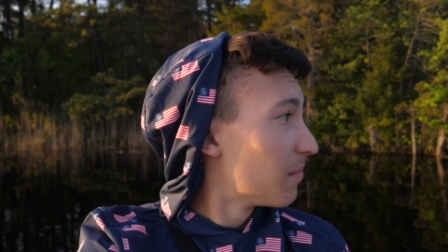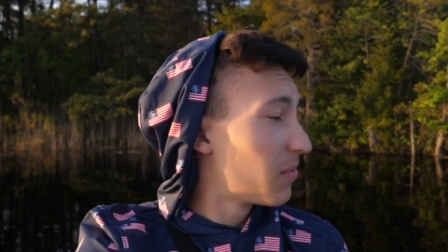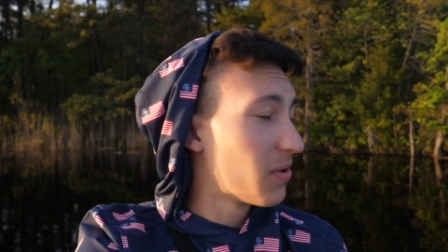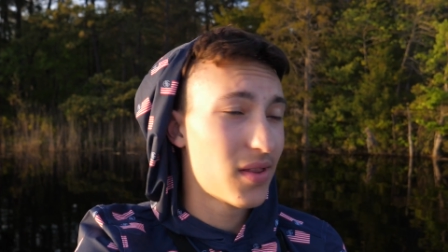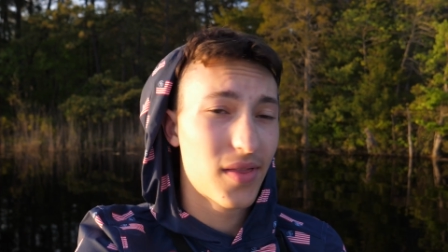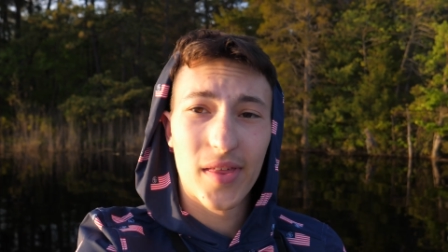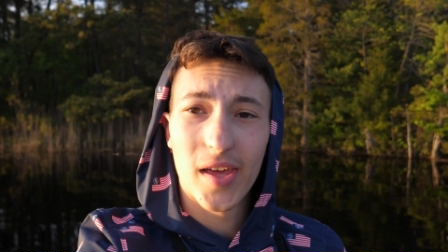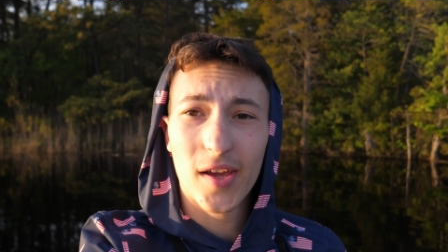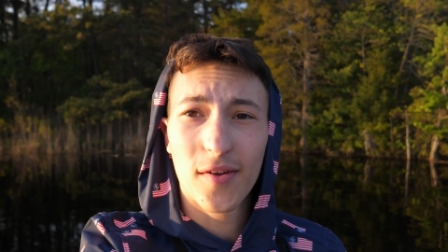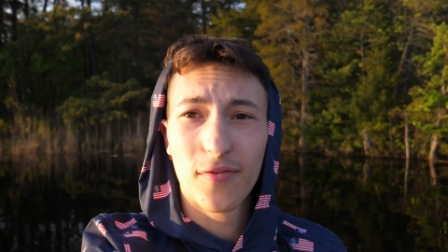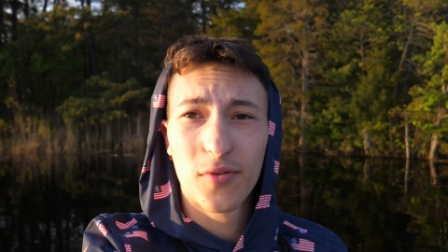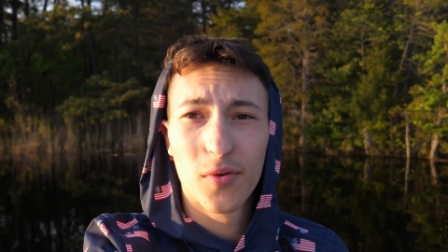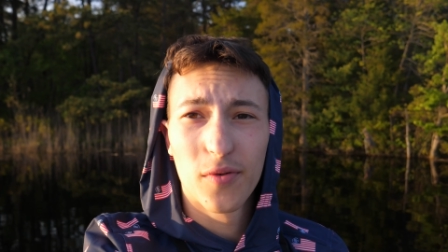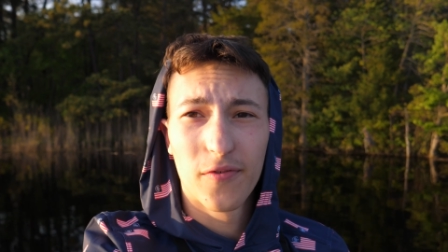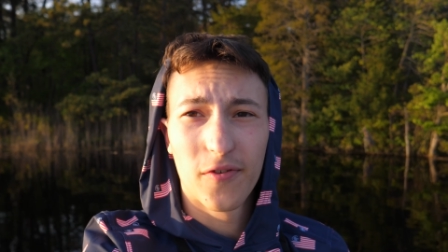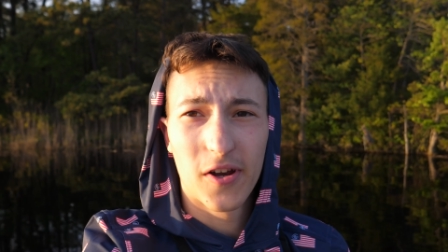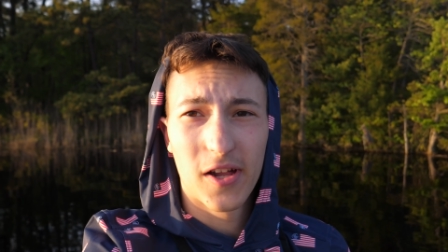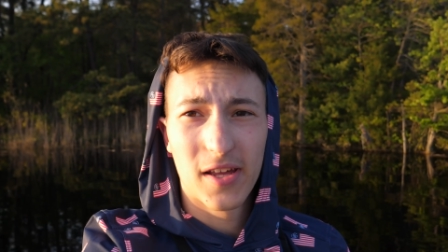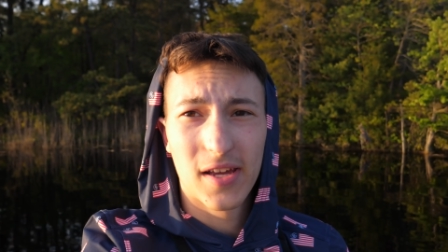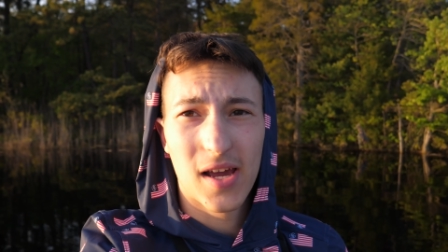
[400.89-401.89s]
But thankfully we
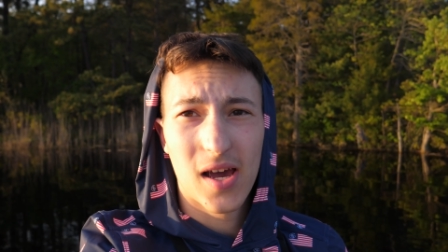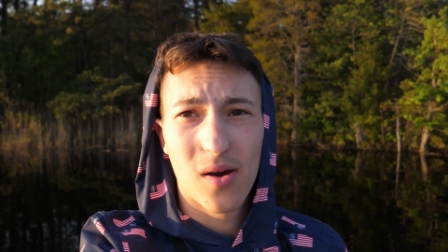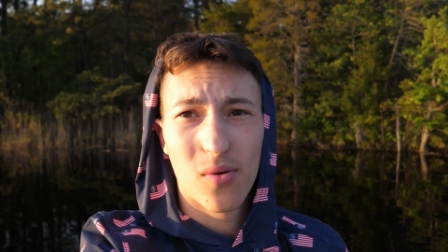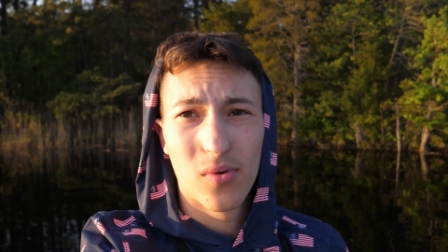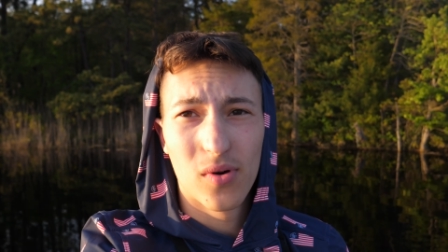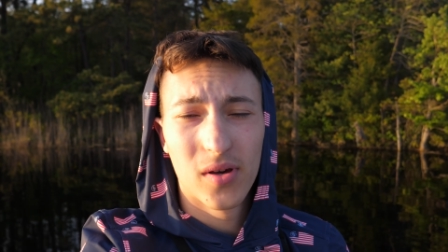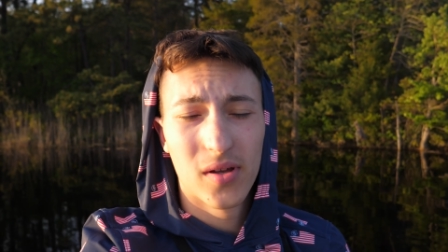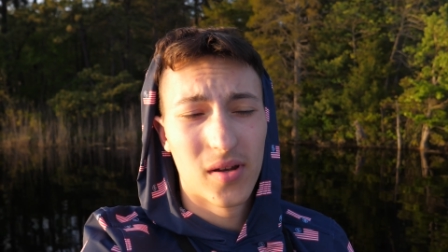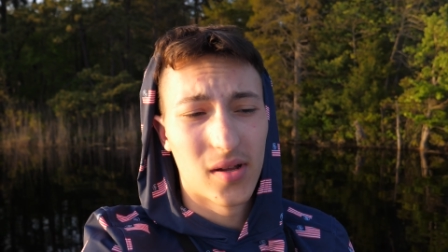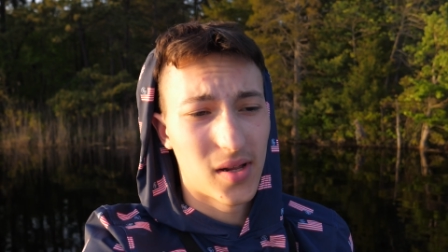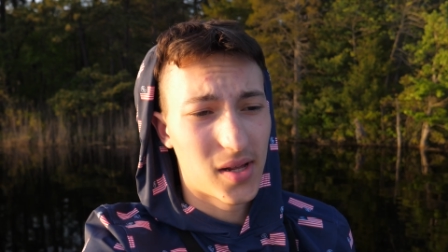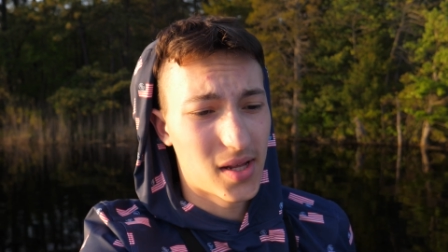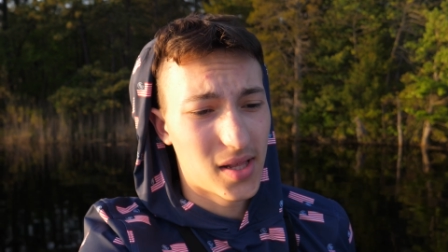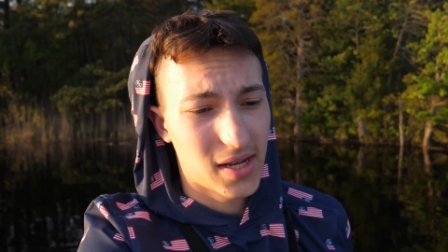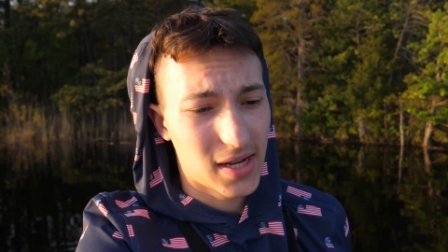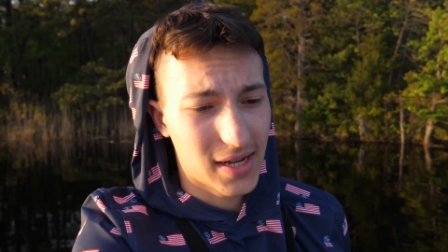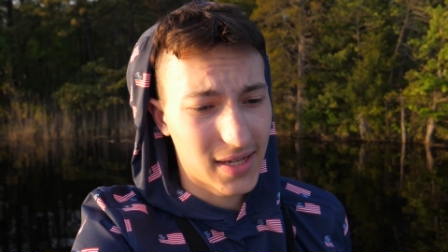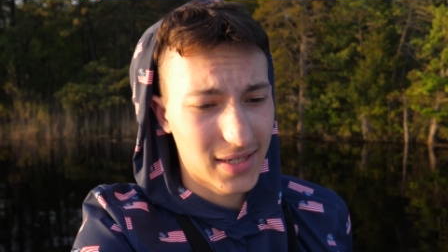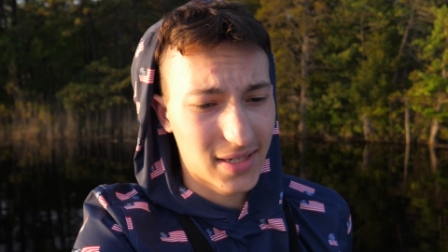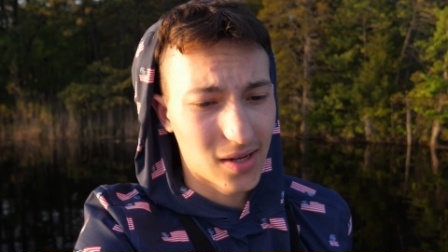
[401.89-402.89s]
finally got one. Uh,
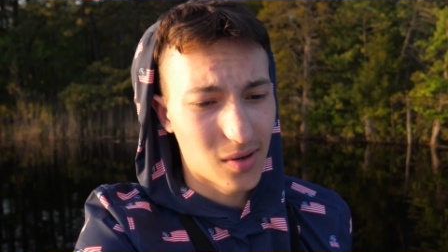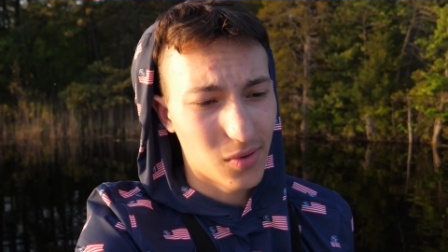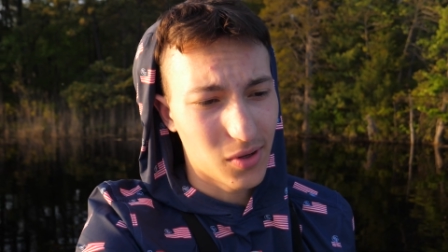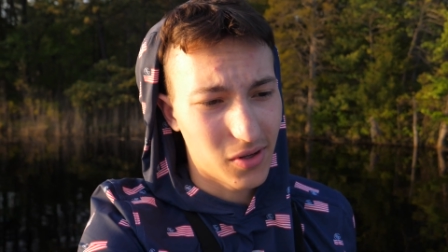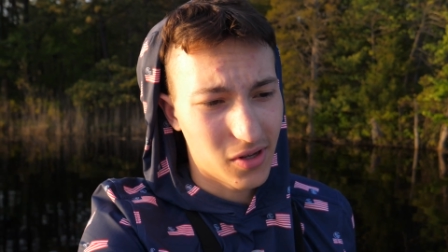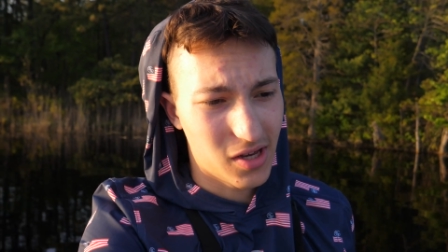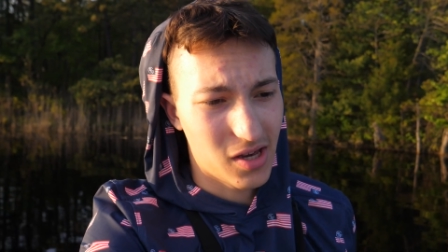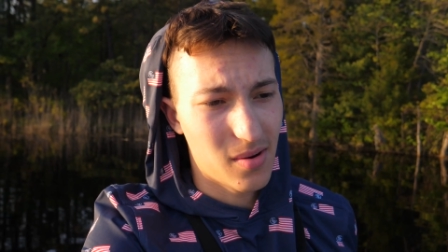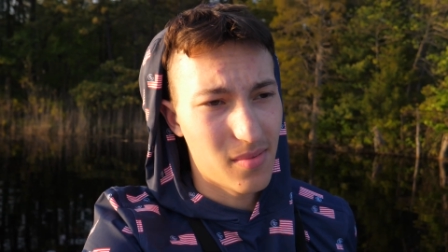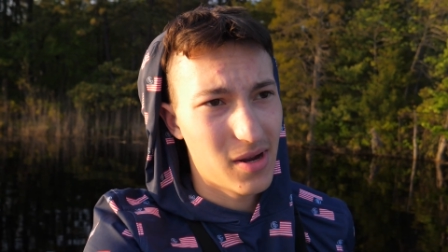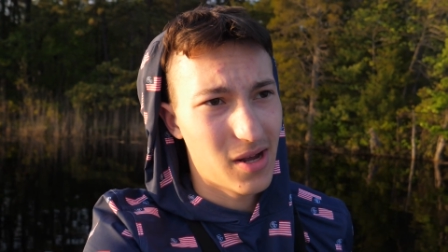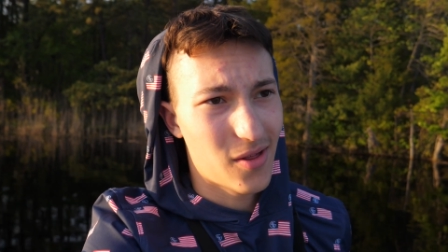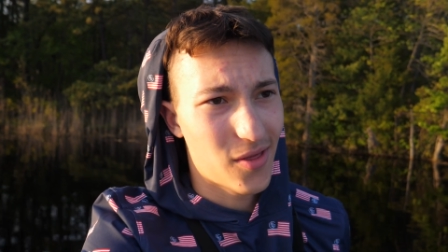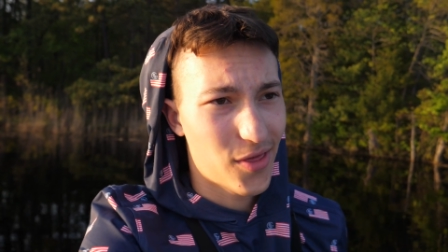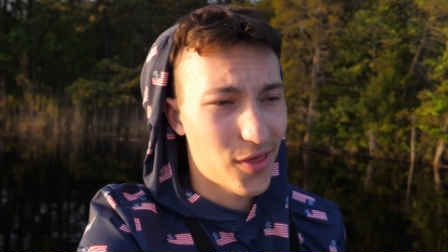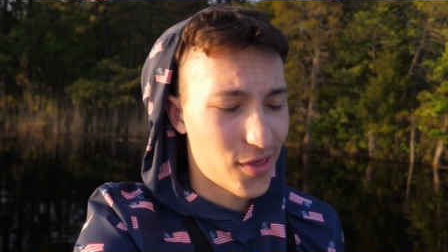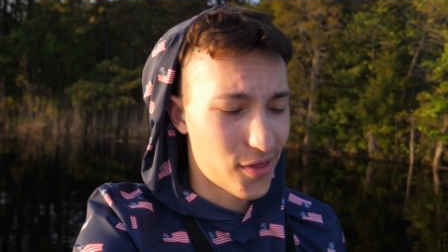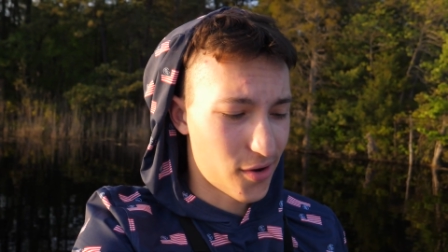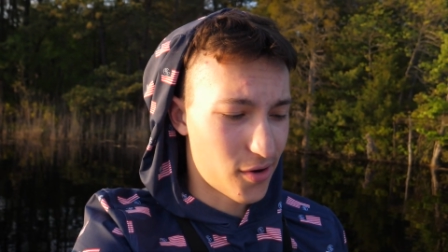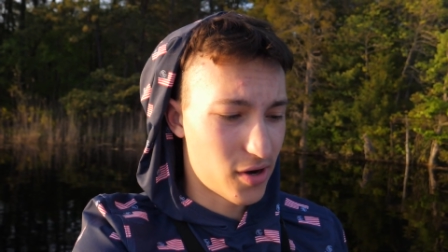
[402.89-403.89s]
like I said, we only got about
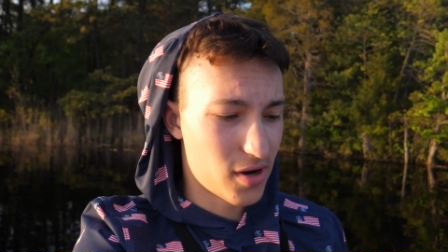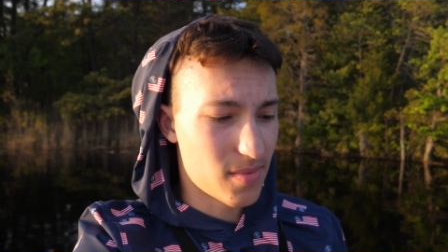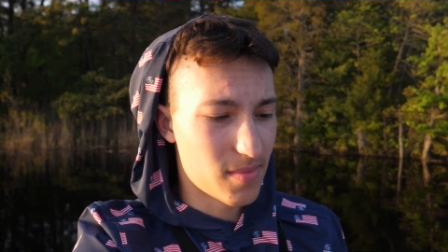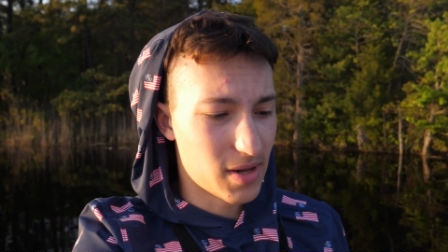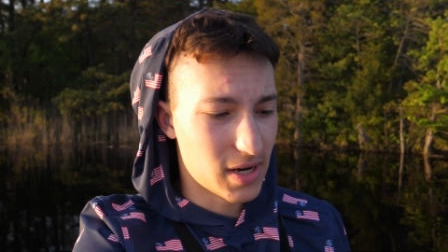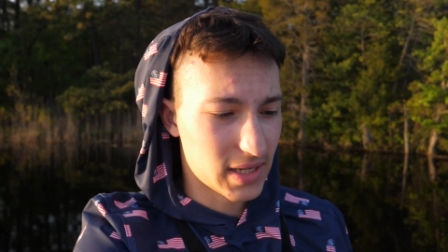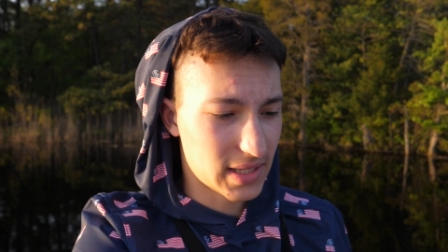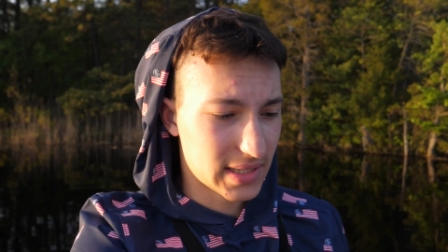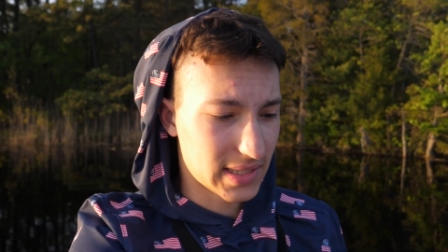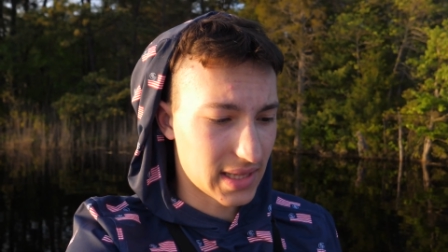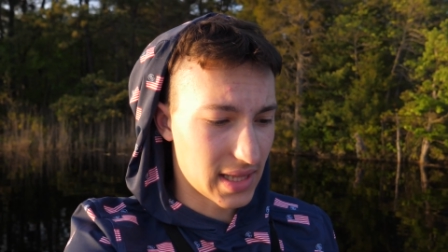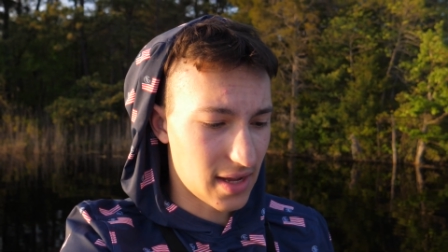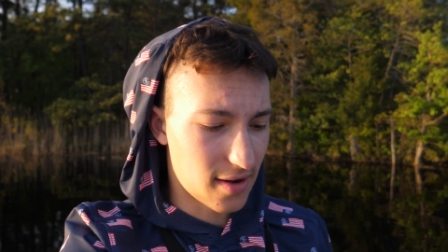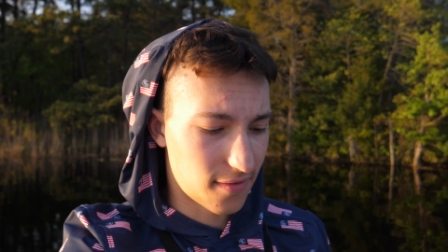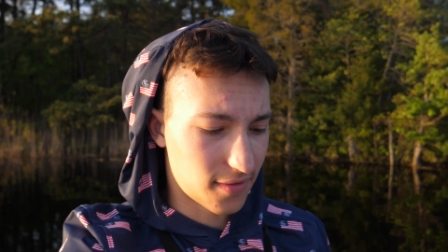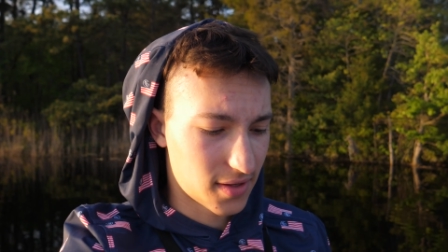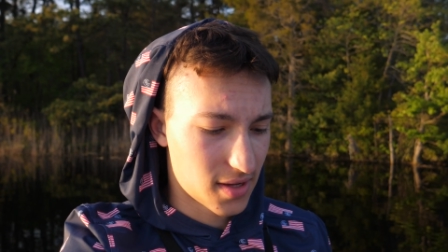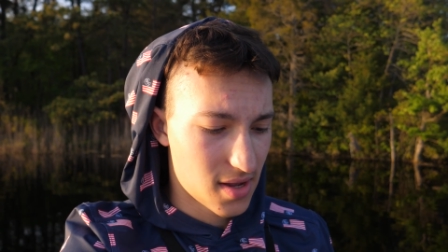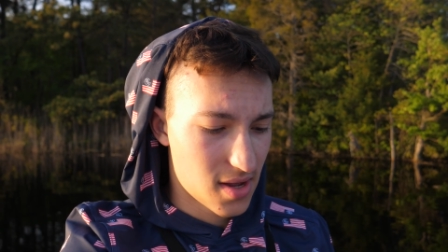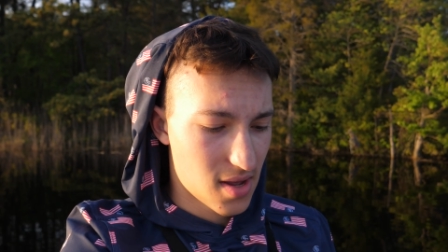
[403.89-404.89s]
30 minutes
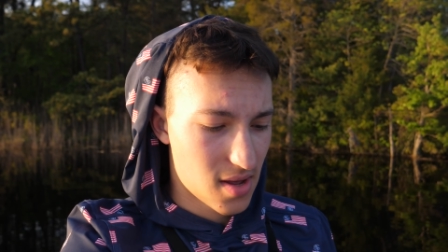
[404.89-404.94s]
left